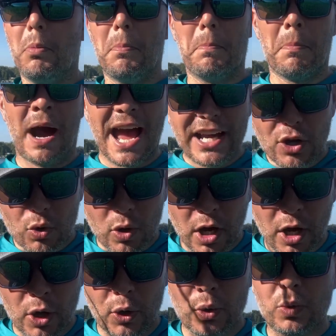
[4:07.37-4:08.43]

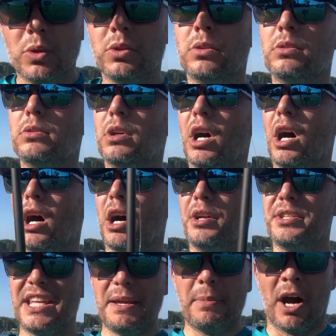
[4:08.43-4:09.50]
micro
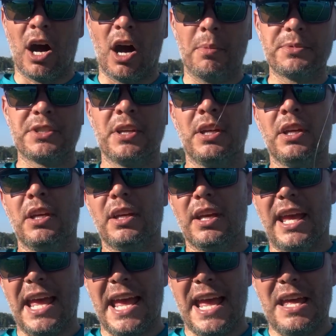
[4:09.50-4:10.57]
D bombs
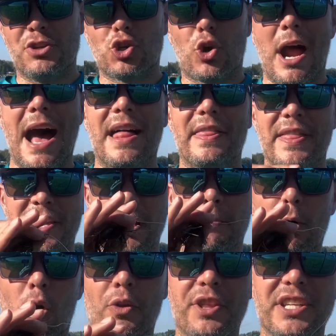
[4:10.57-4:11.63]
and try
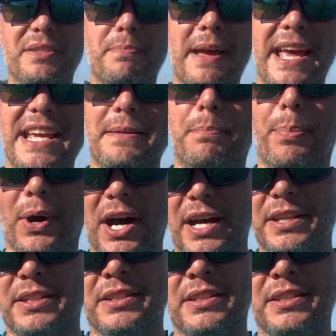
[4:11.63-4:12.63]
them on this bait, but